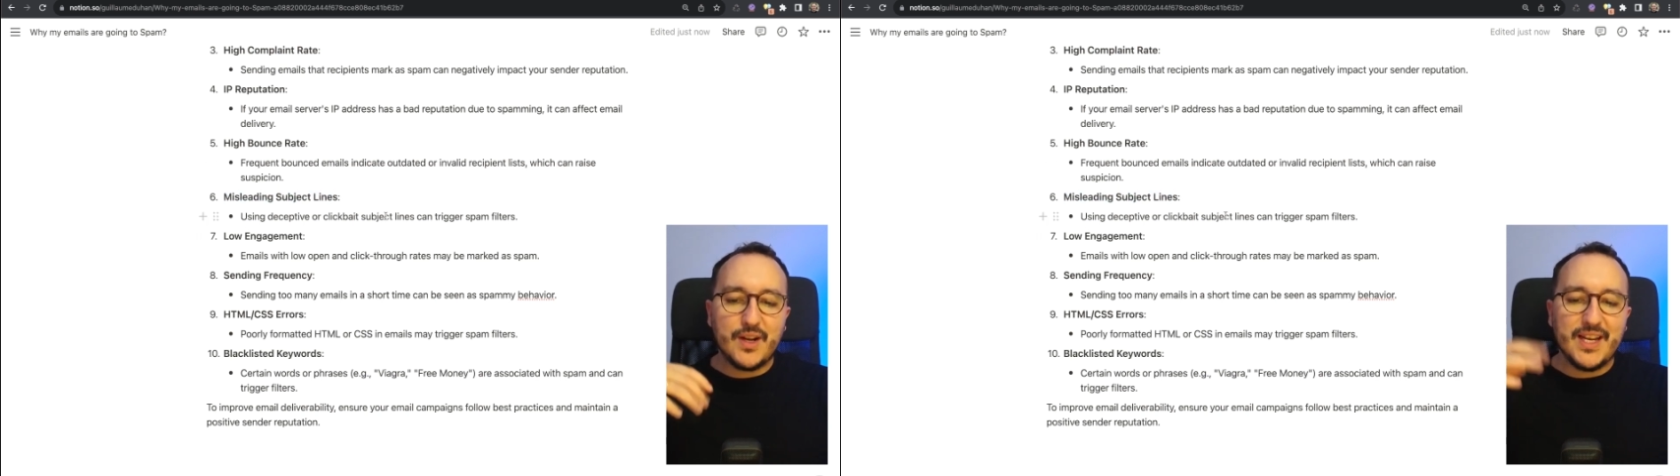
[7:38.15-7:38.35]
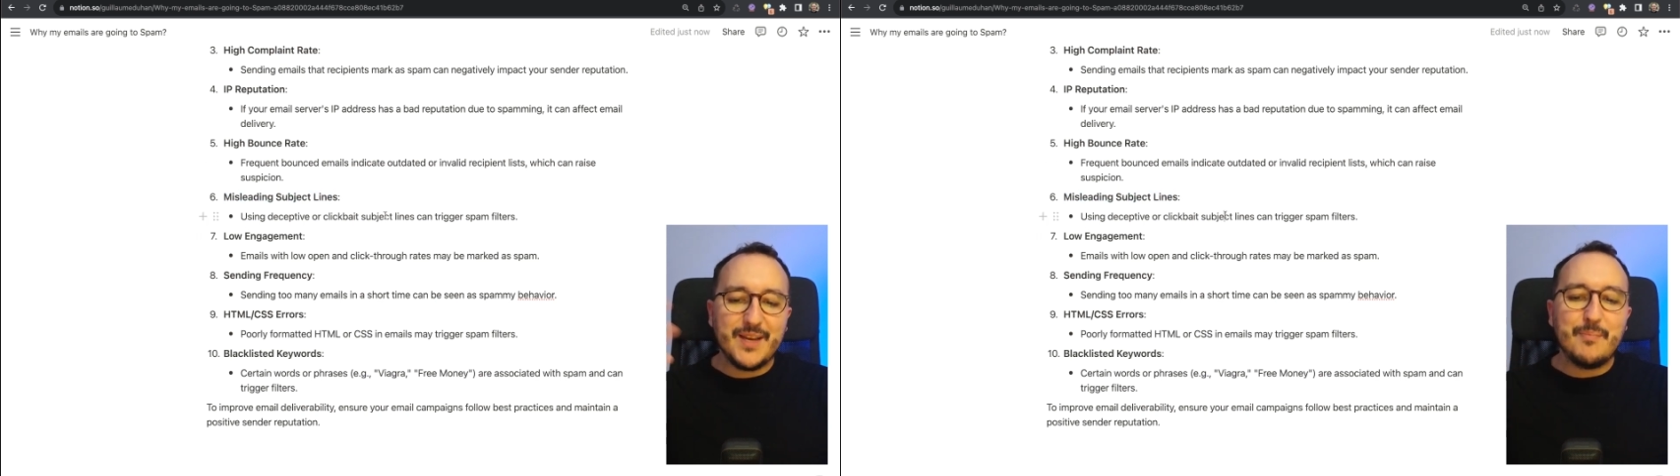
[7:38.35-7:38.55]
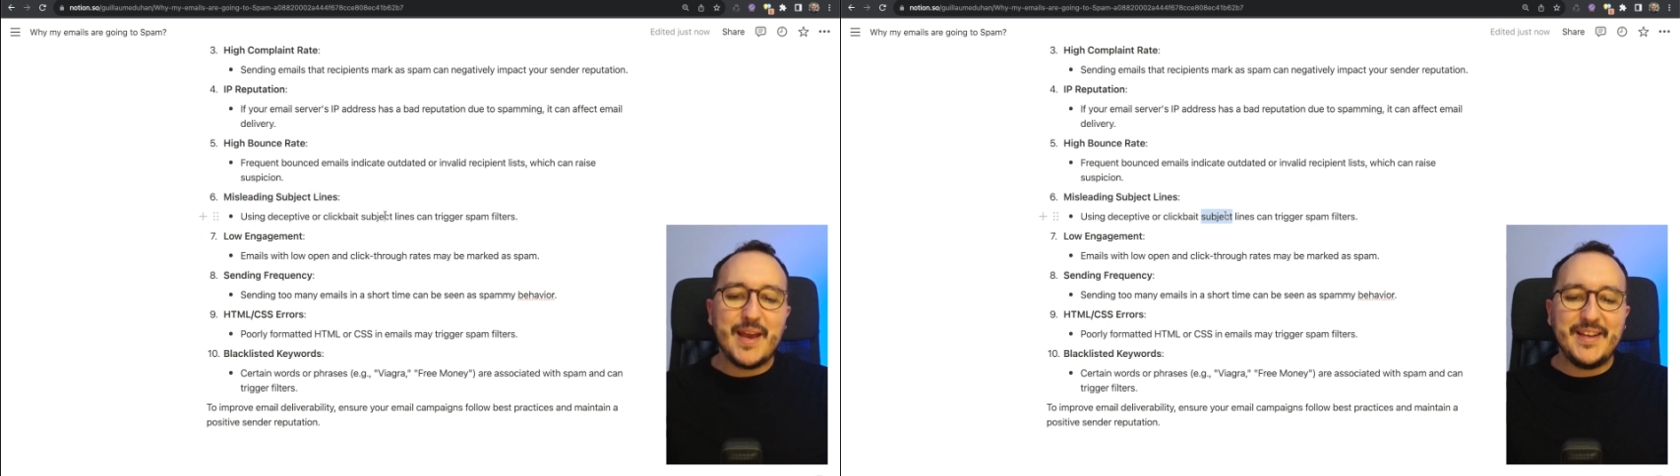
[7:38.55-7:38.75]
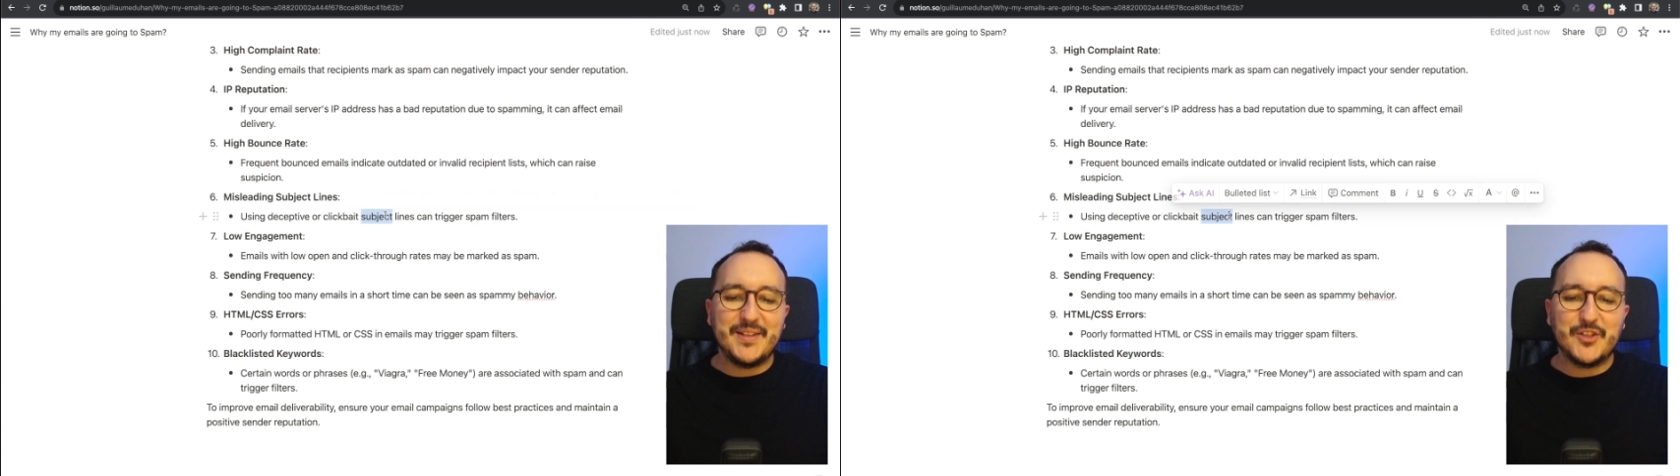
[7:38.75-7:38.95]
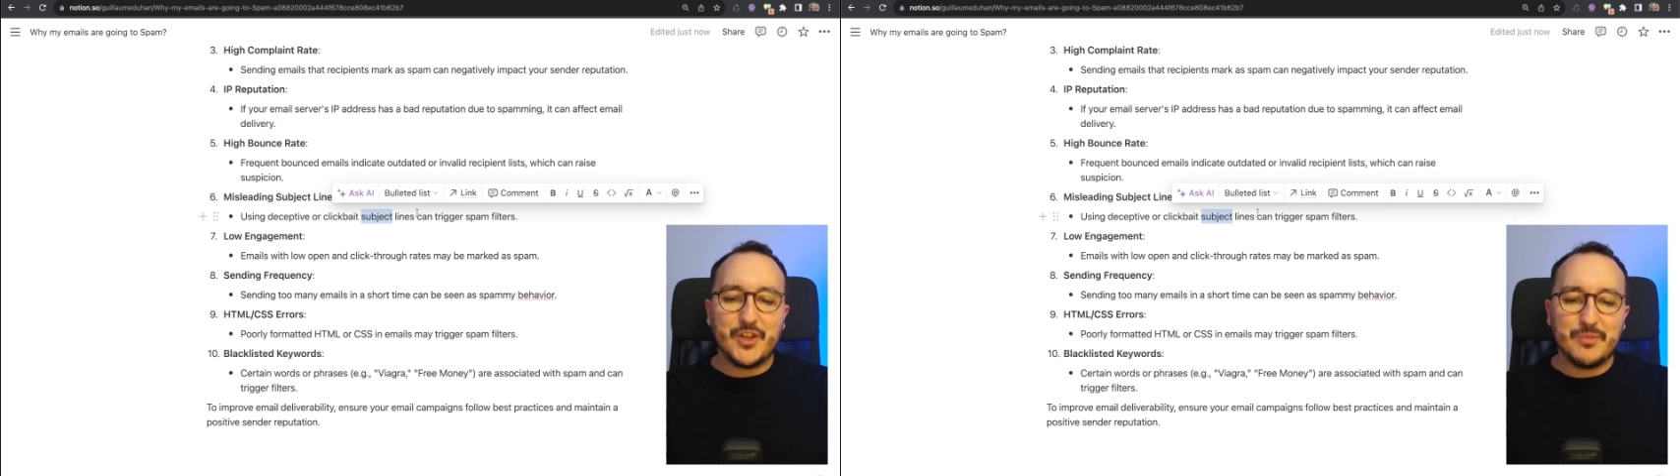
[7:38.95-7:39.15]
clickbait
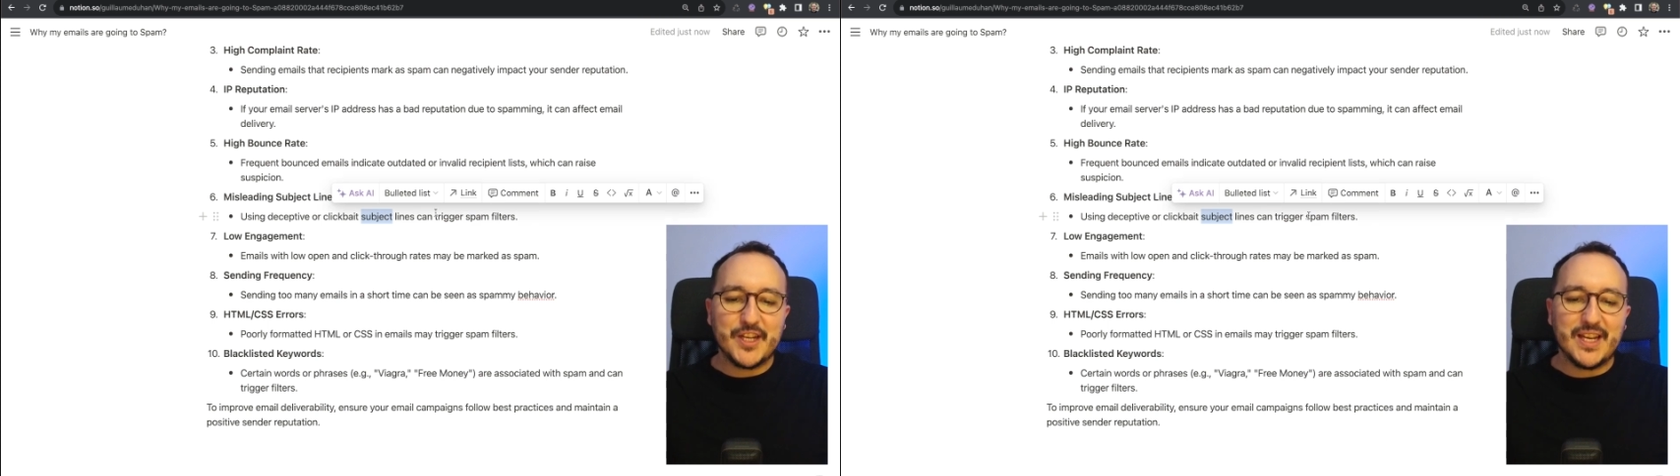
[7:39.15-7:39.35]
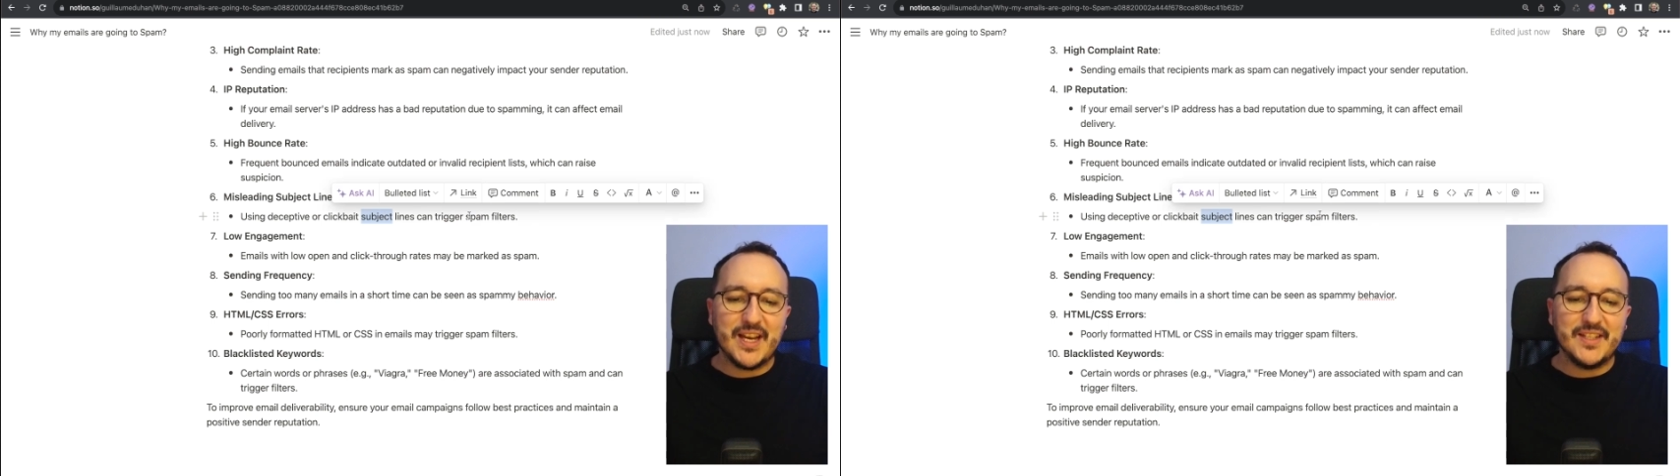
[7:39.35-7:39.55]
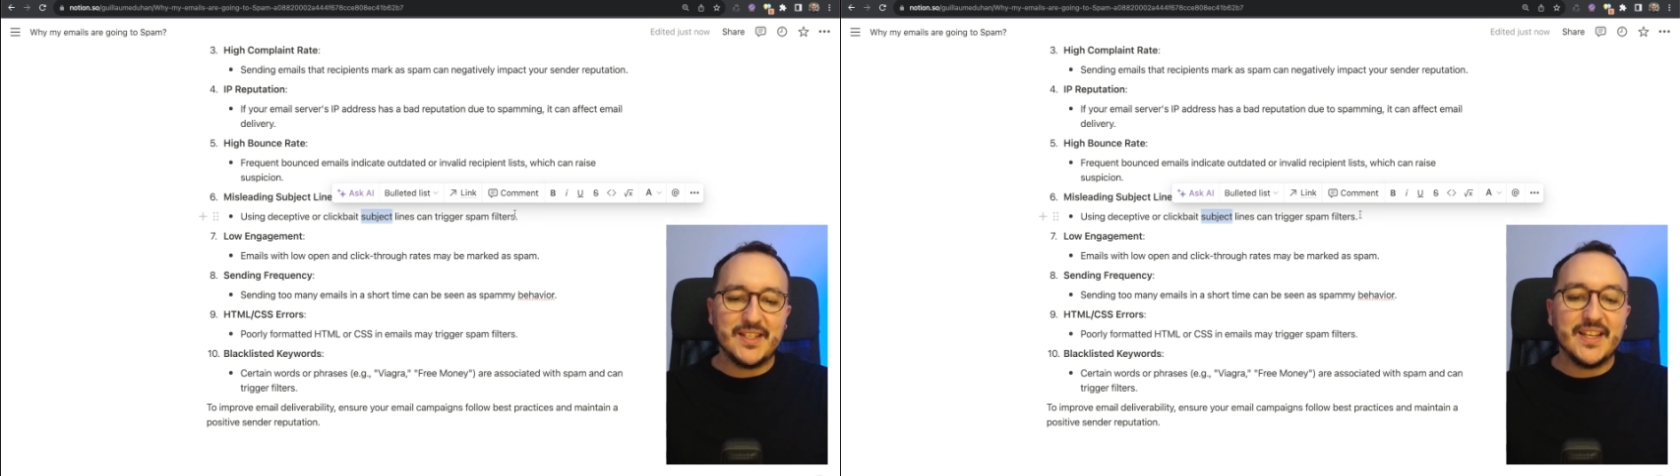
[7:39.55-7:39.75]
subject lines